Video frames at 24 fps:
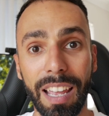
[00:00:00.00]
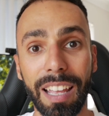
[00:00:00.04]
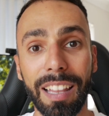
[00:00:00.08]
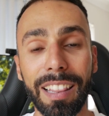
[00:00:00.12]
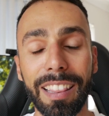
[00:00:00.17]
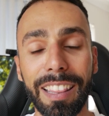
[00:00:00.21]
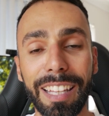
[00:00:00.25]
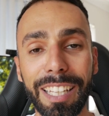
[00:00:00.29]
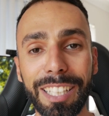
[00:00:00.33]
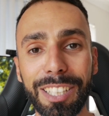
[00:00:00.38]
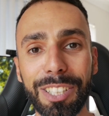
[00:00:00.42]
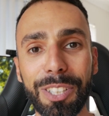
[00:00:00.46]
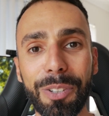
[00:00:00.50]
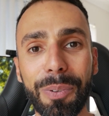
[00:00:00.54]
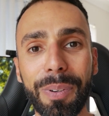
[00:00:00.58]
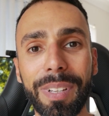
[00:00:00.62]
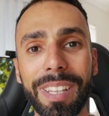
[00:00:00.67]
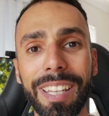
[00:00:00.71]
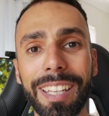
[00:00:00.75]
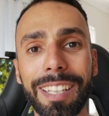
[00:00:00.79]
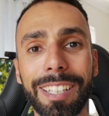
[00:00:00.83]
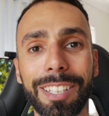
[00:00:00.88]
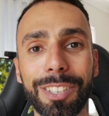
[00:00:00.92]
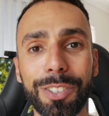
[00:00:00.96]
Links are in
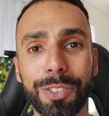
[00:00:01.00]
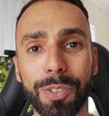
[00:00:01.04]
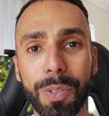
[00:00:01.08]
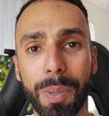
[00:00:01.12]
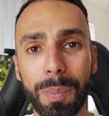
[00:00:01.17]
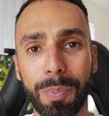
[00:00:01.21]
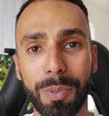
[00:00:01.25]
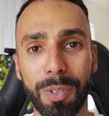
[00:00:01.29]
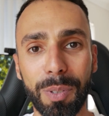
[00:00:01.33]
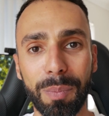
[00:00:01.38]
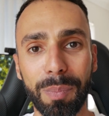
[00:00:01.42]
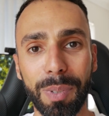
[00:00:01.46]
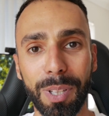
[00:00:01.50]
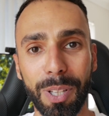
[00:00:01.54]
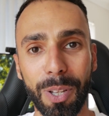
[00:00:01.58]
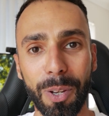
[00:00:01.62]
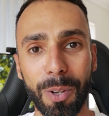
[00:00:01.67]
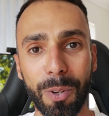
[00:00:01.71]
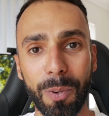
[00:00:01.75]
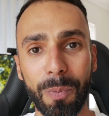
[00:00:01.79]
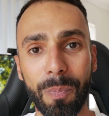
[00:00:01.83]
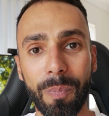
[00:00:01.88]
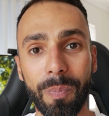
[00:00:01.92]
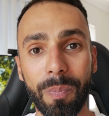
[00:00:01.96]
the description
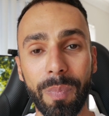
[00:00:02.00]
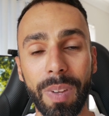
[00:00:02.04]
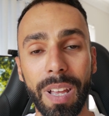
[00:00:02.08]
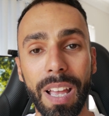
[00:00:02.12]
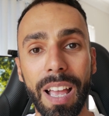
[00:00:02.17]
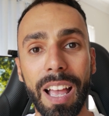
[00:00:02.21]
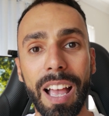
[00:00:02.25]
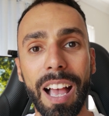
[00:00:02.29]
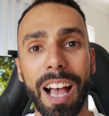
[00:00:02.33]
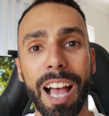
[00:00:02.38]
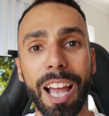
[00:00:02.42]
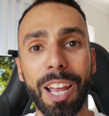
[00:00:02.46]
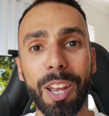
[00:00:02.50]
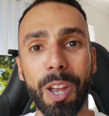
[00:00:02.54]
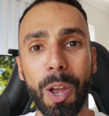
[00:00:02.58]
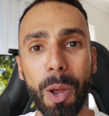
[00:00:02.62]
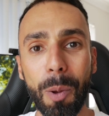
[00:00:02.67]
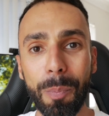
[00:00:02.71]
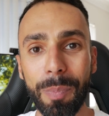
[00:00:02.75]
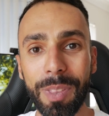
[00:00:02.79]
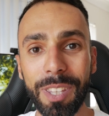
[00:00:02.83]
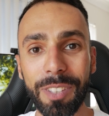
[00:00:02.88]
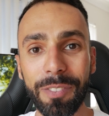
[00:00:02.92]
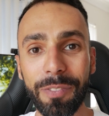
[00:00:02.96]
below. I
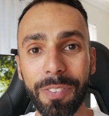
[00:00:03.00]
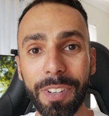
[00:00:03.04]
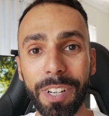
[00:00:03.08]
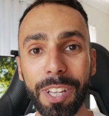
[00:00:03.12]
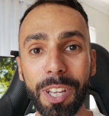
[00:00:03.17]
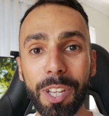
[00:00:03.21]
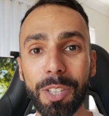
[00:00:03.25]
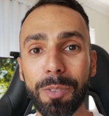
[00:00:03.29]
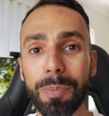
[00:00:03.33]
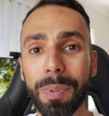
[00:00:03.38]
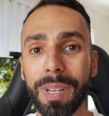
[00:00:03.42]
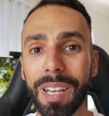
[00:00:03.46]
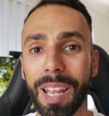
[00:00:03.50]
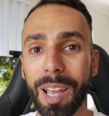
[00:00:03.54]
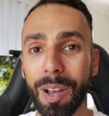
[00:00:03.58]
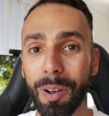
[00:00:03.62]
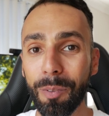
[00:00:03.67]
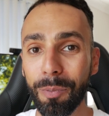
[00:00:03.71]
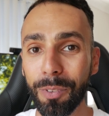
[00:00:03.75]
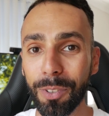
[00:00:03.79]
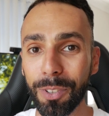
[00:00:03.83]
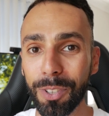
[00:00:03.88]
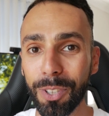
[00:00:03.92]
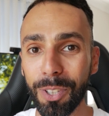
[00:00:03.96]
hope this video has been
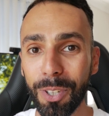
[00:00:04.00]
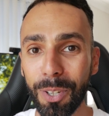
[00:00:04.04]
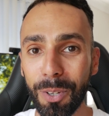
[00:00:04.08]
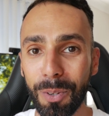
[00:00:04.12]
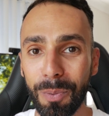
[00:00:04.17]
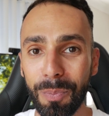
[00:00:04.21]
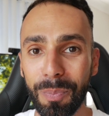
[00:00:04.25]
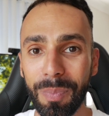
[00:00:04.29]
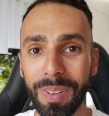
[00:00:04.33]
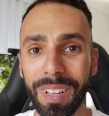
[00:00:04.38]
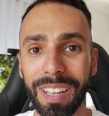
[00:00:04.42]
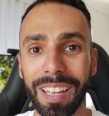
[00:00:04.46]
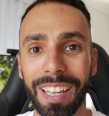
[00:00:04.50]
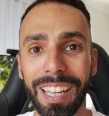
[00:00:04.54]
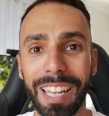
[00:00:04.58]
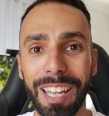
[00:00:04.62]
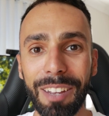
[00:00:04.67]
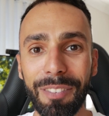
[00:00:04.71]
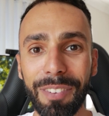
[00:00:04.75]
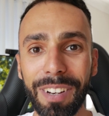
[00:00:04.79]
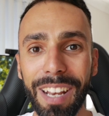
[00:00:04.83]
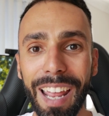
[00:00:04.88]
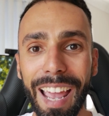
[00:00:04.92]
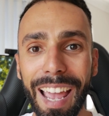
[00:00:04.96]
helpful to you.
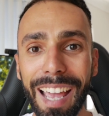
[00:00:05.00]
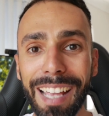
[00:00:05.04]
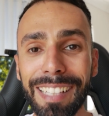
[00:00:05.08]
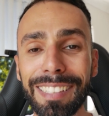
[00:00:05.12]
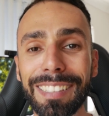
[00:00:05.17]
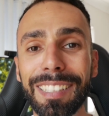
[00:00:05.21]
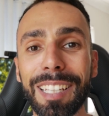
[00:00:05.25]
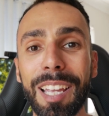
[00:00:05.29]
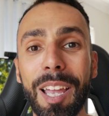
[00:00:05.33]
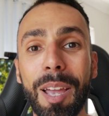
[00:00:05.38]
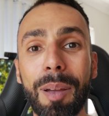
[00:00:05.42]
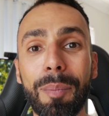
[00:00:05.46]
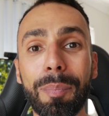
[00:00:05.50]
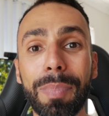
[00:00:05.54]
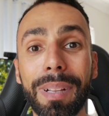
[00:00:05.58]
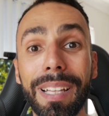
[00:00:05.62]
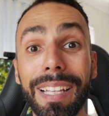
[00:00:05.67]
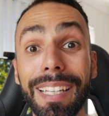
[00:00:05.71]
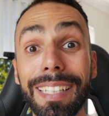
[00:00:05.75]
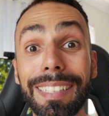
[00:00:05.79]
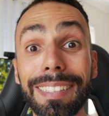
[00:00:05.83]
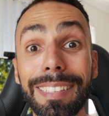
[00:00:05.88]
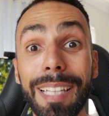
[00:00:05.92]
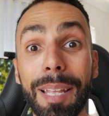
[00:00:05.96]
If it has,
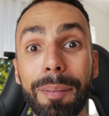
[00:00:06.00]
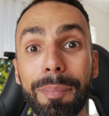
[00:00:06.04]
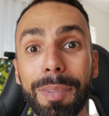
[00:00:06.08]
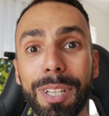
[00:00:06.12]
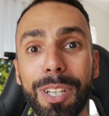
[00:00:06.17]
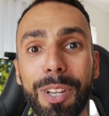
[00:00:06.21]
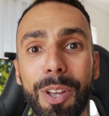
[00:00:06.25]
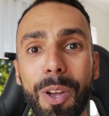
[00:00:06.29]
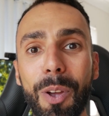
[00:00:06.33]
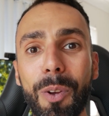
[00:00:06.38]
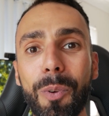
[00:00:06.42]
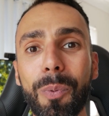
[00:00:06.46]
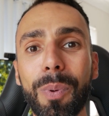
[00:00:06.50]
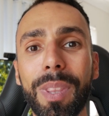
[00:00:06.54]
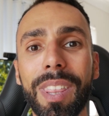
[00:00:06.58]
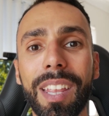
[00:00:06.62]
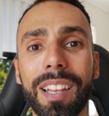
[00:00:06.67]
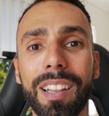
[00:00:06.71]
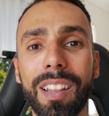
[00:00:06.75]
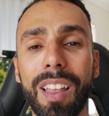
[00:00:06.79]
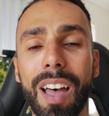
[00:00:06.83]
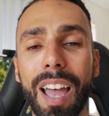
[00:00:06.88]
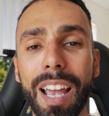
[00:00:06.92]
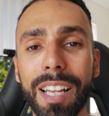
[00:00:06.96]
please let me know with a
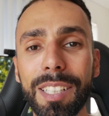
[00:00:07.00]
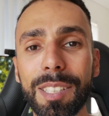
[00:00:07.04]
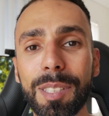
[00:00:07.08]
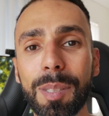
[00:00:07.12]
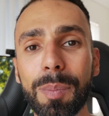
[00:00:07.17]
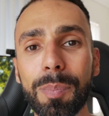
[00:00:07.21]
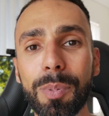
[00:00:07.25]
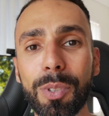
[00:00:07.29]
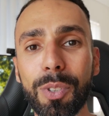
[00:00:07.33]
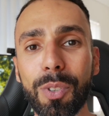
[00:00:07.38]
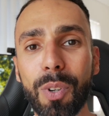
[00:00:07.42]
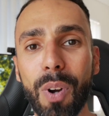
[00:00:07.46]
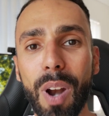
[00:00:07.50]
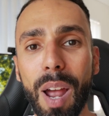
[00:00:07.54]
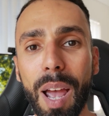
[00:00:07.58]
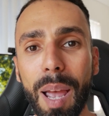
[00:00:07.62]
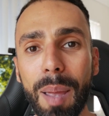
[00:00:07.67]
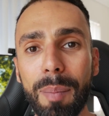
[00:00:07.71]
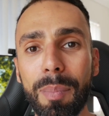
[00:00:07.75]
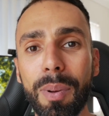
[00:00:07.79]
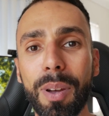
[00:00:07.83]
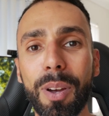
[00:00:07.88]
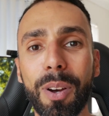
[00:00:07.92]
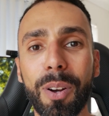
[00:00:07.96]
like,
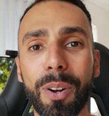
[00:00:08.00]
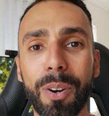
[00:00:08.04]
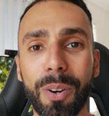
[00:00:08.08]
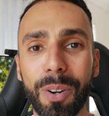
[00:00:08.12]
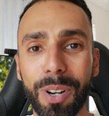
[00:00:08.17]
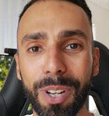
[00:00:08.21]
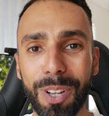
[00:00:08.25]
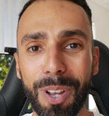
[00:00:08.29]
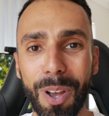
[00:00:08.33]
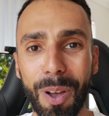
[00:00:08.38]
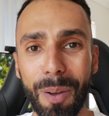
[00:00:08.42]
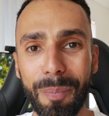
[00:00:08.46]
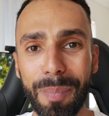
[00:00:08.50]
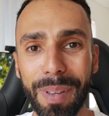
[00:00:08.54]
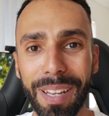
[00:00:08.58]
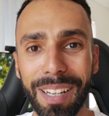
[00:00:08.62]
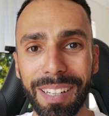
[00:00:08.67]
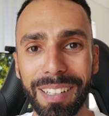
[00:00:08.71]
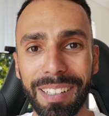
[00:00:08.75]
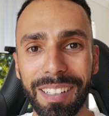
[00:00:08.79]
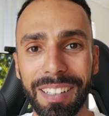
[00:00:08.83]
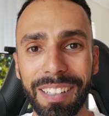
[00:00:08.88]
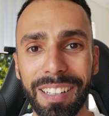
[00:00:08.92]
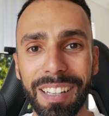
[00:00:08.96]
subscribe, or a comment.
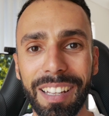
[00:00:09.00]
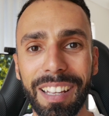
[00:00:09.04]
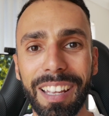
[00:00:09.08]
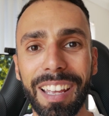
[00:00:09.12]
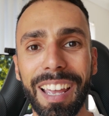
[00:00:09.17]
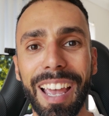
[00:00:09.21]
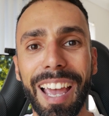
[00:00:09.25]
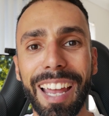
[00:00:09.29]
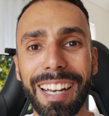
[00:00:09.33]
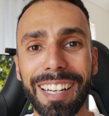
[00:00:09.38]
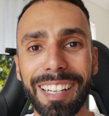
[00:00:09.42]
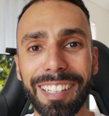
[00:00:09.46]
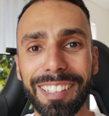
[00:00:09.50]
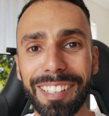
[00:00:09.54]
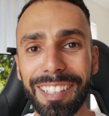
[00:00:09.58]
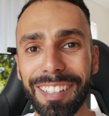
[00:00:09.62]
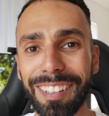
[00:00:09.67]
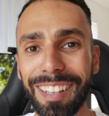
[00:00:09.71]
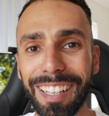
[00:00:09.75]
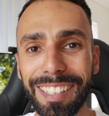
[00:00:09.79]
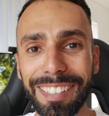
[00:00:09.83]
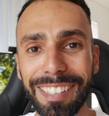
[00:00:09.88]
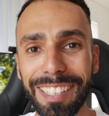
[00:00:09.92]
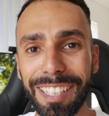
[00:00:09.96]
And
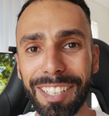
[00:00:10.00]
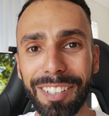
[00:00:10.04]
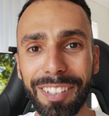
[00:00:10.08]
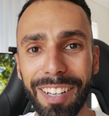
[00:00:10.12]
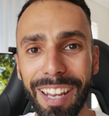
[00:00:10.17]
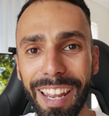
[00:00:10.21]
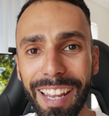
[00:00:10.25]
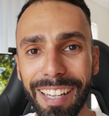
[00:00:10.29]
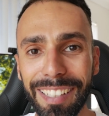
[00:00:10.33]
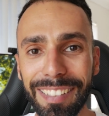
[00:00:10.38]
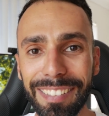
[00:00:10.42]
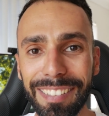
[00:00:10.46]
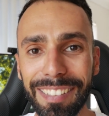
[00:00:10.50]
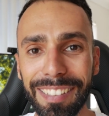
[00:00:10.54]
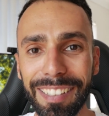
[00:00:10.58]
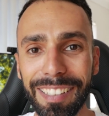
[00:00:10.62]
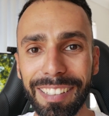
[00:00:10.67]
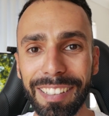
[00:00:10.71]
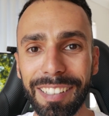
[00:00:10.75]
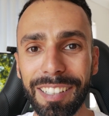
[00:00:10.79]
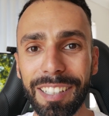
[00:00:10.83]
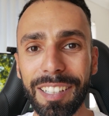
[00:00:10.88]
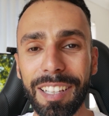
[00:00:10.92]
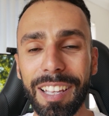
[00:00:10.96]
until I see you next,
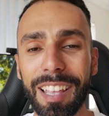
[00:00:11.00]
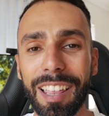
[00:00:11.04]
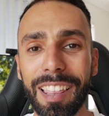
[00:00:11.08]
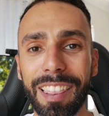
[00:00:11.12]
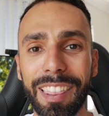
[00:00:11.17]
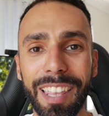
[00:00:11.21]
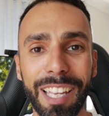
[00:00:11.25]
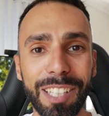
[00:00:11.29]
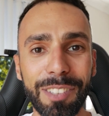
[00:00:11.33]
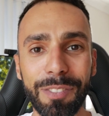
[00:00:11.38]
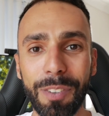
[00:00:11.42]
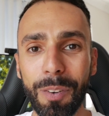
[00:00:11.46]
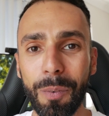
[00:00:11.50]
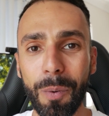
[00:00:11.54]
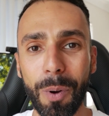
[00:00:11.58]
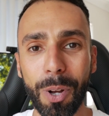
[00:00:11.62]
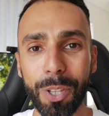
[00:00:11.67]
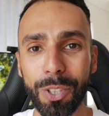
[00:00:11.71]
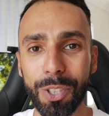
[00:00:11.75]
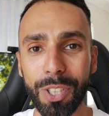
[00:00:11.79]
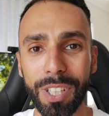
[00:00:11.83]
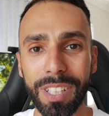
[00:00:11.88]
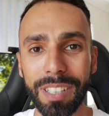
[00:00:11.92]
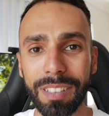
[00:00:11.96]
thanks for
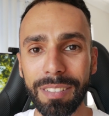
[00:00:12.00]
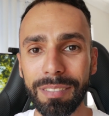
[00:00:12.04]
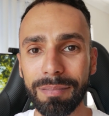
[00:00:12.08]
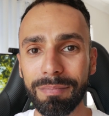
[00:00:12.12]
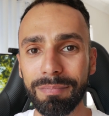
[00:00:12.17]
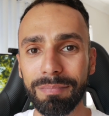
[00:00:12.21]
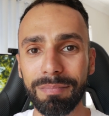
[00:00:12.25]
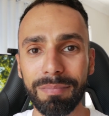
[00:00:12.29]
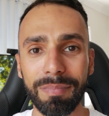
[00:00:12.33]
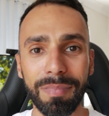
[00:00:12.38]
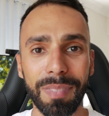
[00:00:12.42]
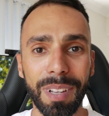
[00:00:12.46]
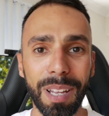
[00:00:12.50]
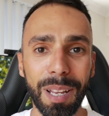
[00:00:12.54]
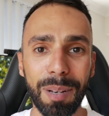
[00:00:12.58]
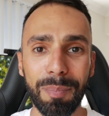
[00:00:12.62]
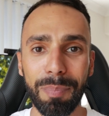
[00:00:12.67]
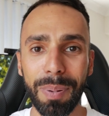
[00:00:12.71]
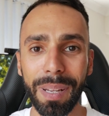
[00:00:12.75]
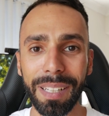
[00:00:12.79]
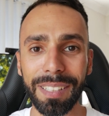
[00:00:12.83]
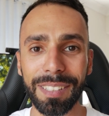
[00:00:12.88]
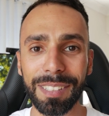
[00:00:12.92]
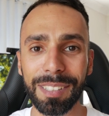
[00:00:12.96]
watching and
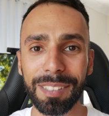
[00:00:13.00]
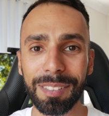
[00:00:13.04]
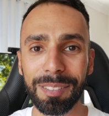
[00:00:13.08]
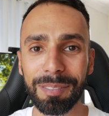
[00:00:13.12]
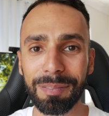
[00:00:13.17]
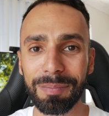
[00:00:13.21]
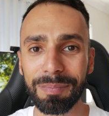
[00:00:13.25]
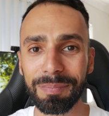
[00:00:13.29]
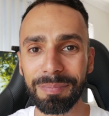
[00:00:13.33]
peace.